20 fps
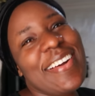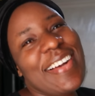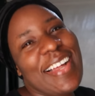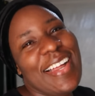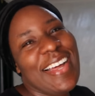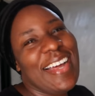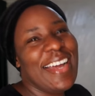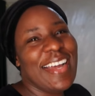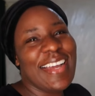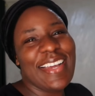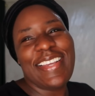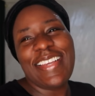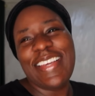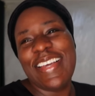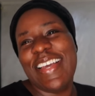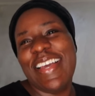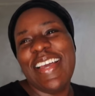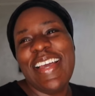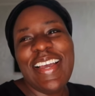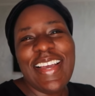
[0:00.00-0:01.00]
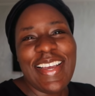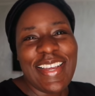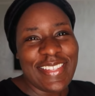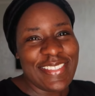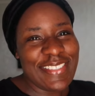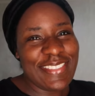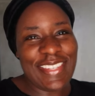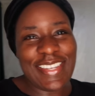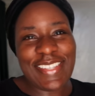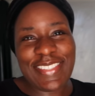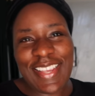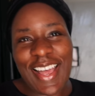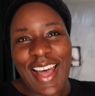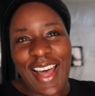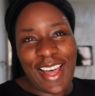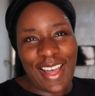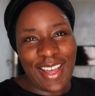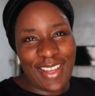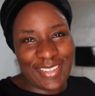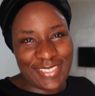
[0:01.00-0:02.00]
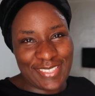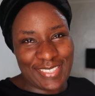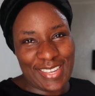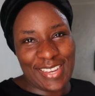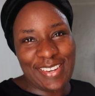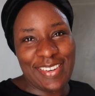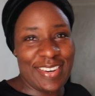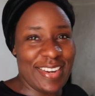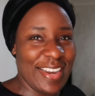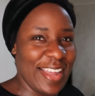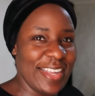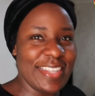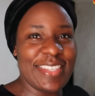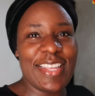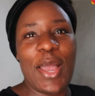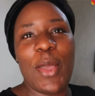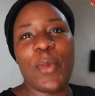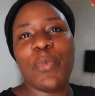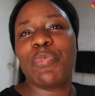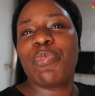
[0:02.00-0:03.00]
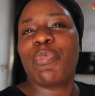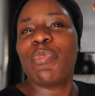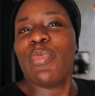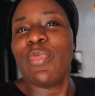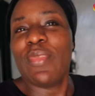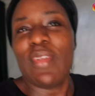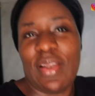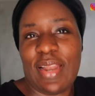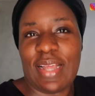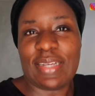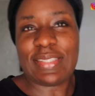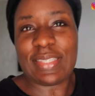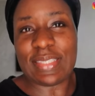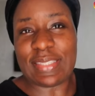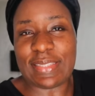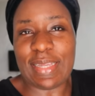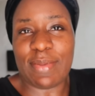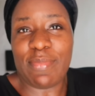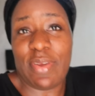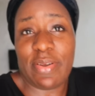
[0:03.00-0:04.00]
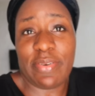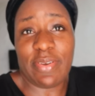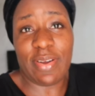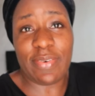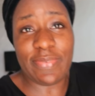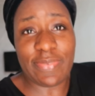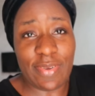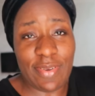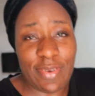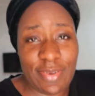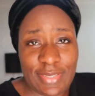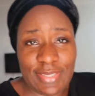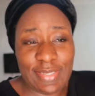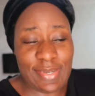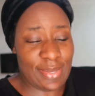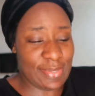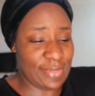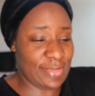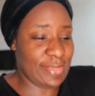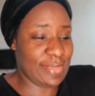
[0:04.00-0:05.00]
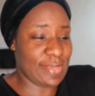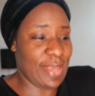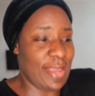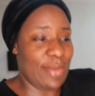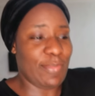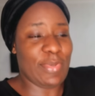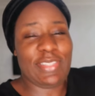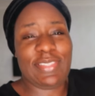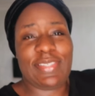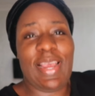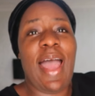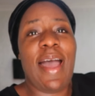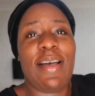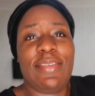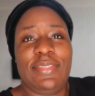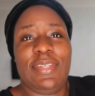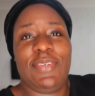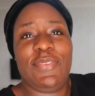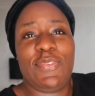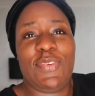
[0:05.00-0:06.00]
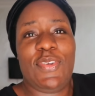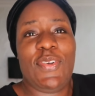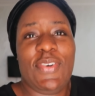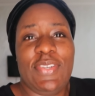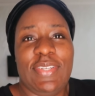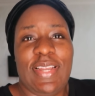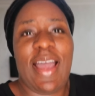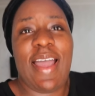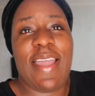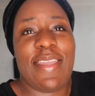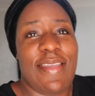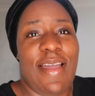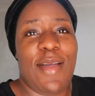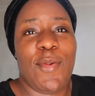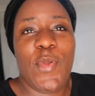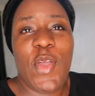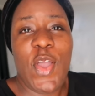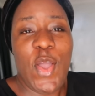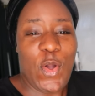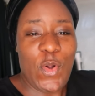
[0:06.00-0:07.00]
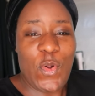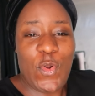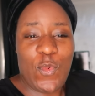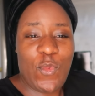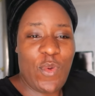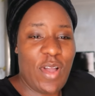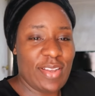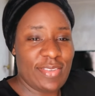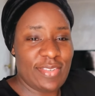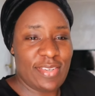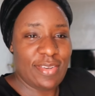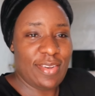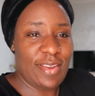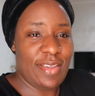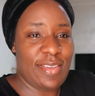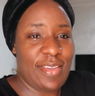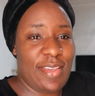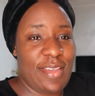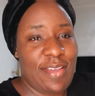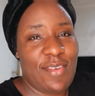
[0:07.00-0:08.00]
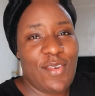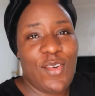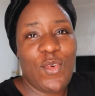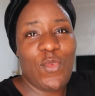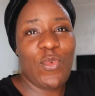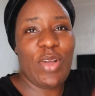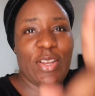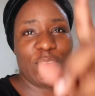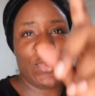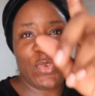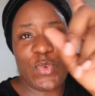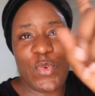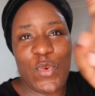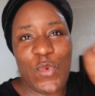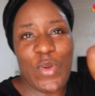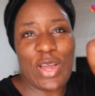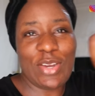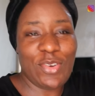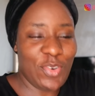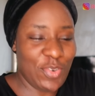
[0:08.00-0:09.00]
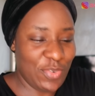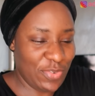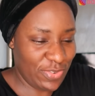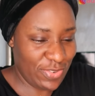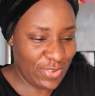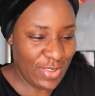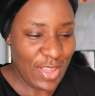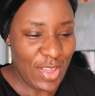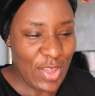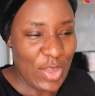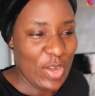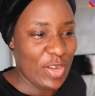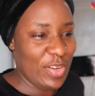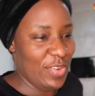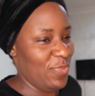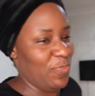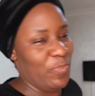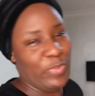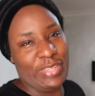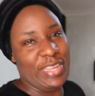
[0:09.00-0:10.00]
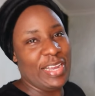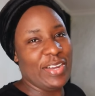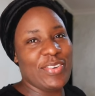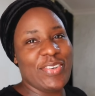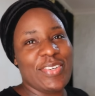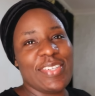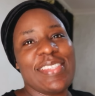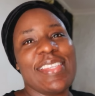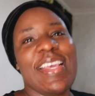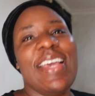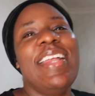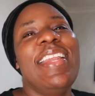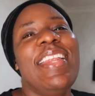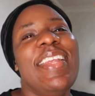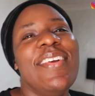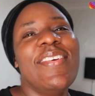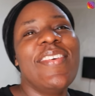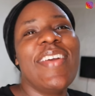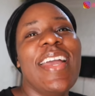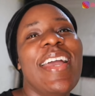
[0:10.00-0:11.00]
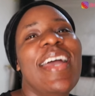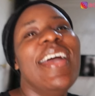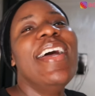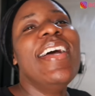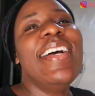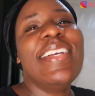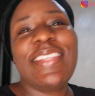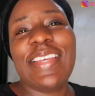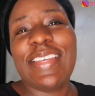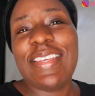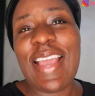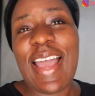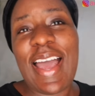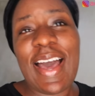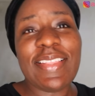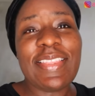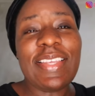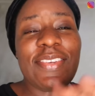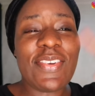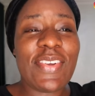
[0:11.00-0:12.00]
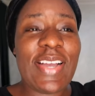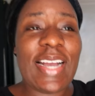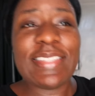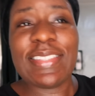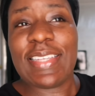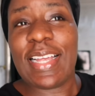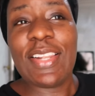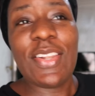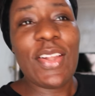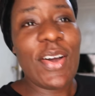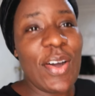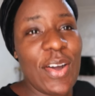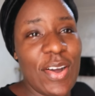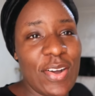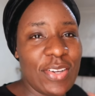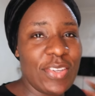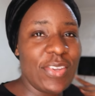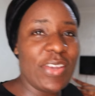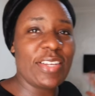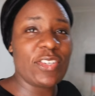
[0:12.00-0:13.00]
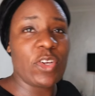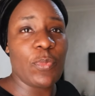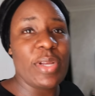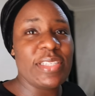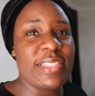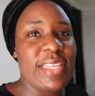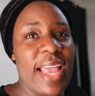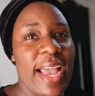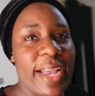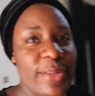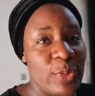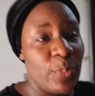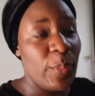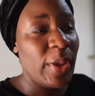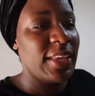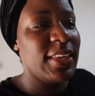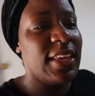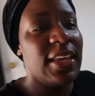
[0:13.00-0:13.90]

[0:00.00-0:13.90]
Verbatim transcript: look like Jesus. I look like them, like Sister Mary of God. Yes, I am a child of God. I am Nwachineke, Nwachuku, one of of Port Harcourt. Anyway, so yeah, I'll take you guys along. You guys come and say hi to my